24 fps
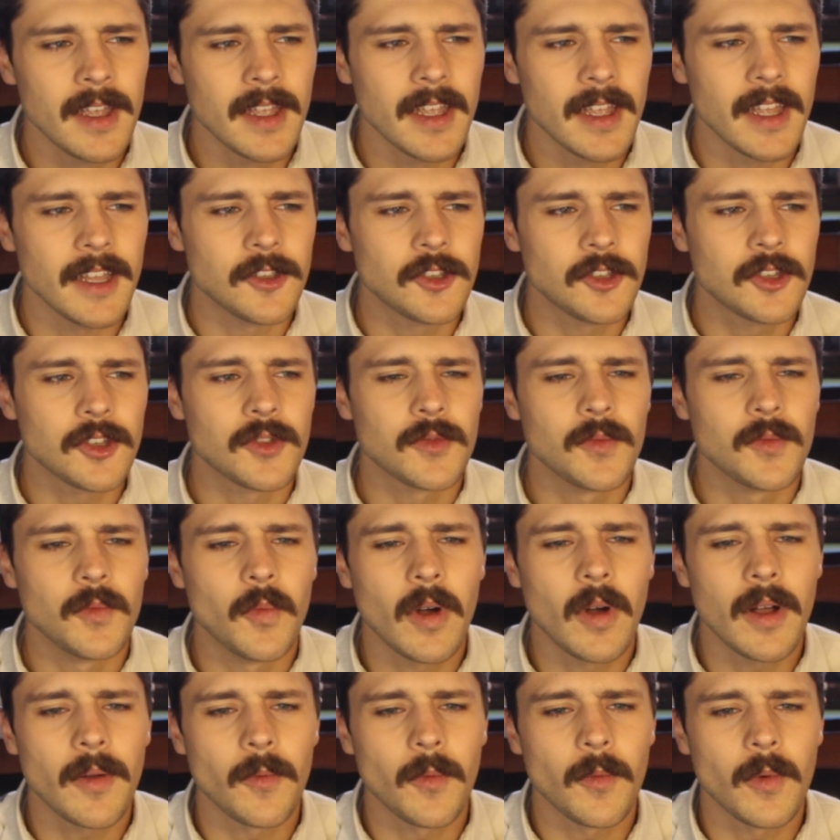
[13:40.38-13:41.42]
It's just
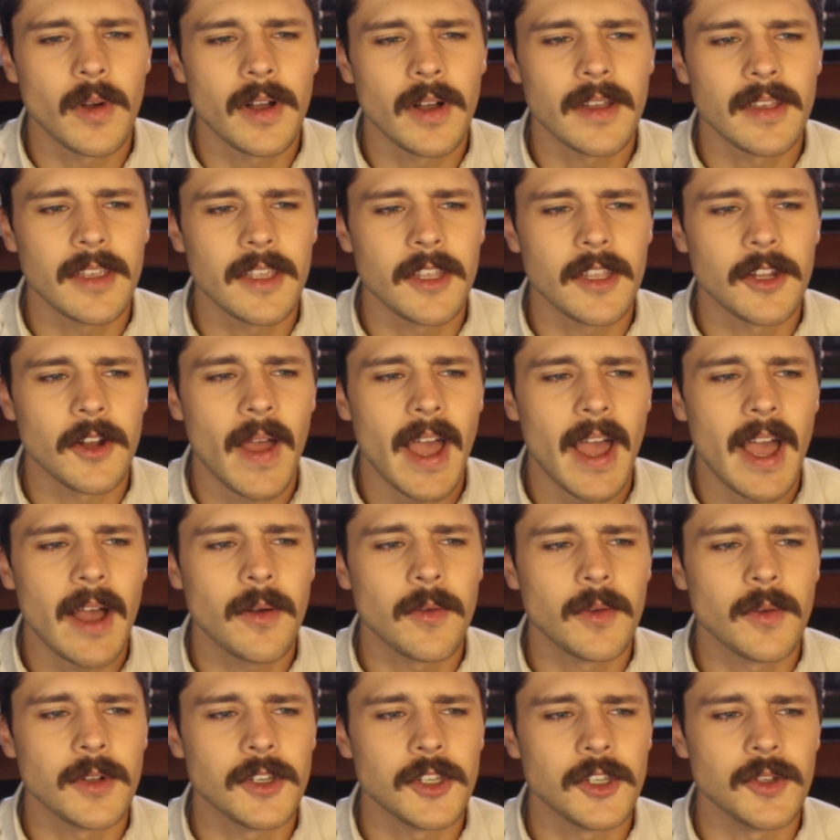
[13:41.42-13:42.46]
how
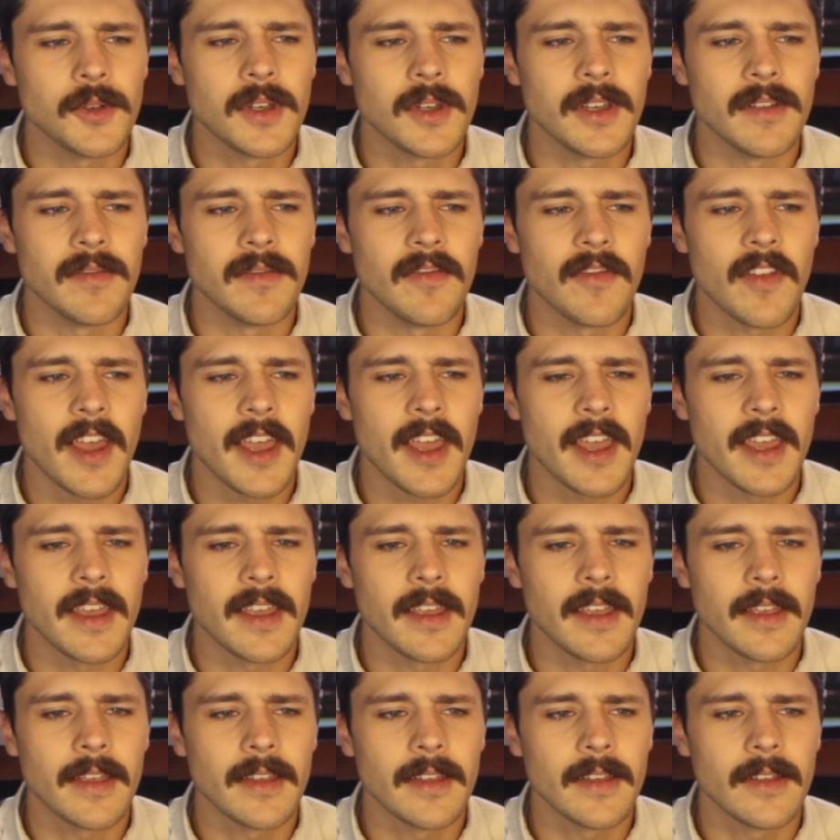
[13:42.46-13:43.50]
would you
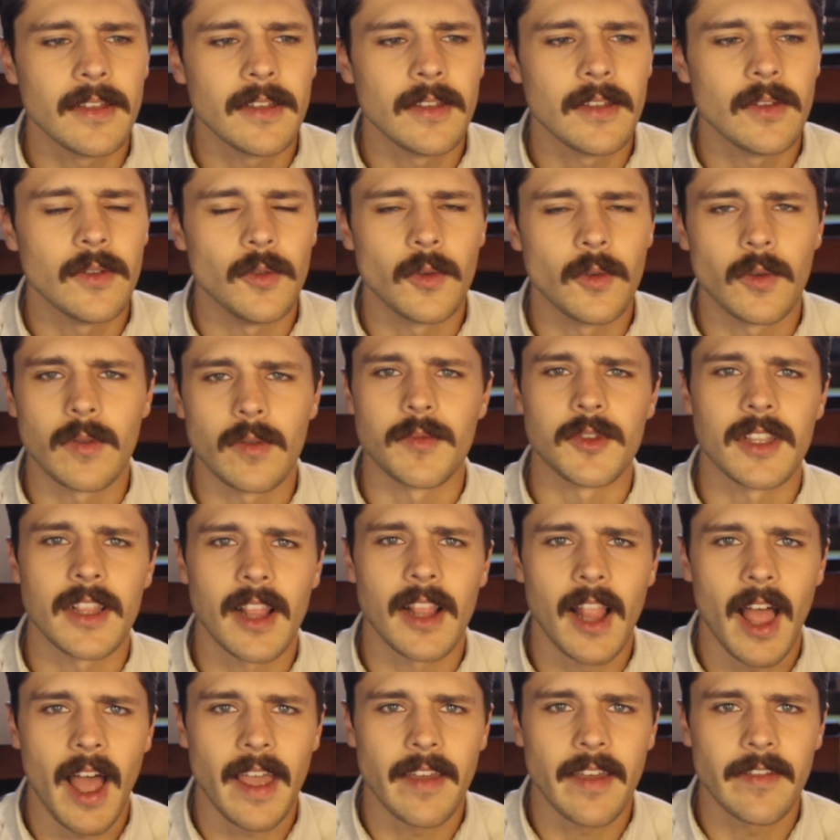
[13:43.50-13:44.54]
convey Norm's
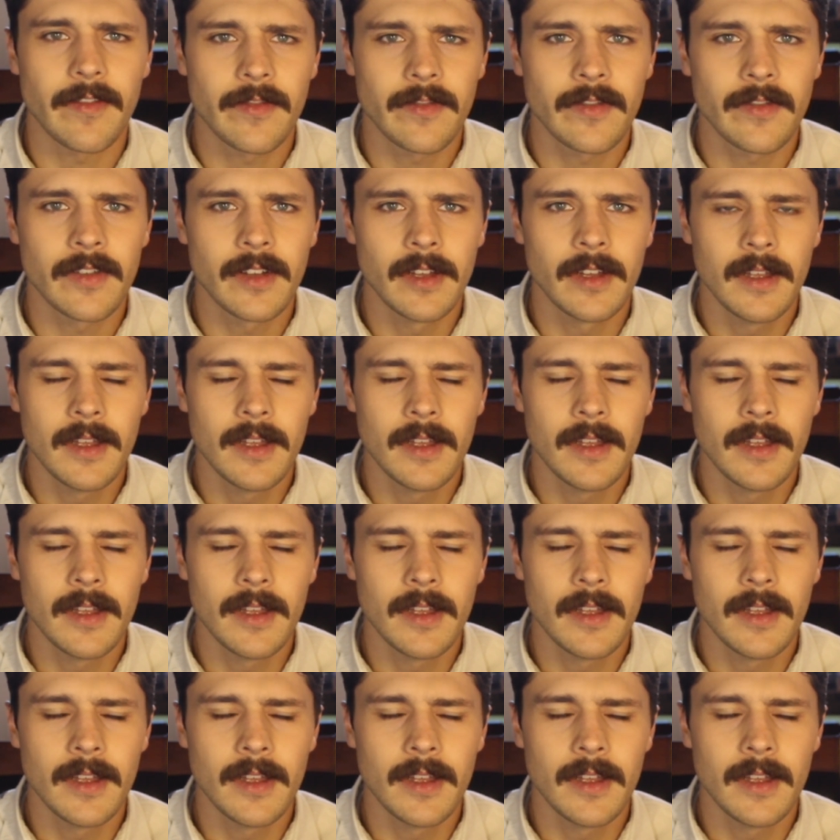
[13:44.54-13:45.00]
life,